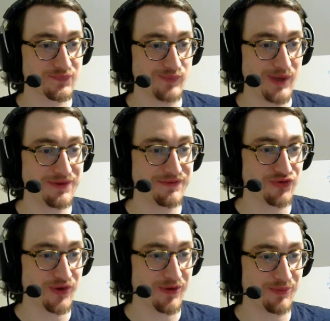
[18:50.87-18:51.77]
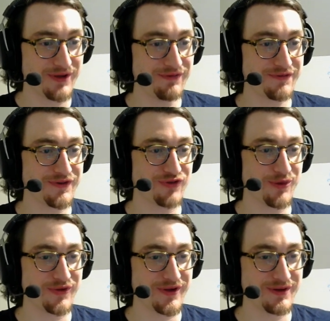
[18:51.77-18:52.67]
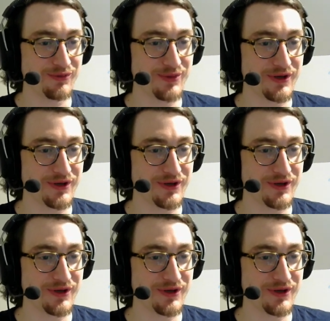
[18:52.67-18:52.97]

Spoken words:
Maybe even triple it, but even if it tripled it, it would be